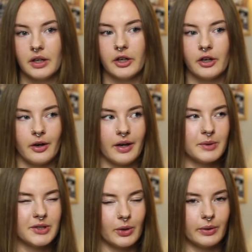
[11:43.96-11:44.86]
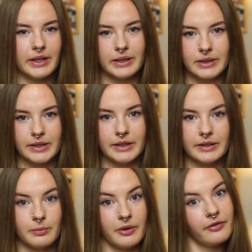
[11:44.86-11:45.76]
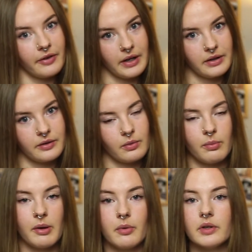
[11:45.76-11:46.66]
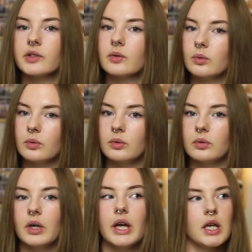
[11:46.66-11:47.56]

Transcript: You know, it was so easy to be friends with people at school,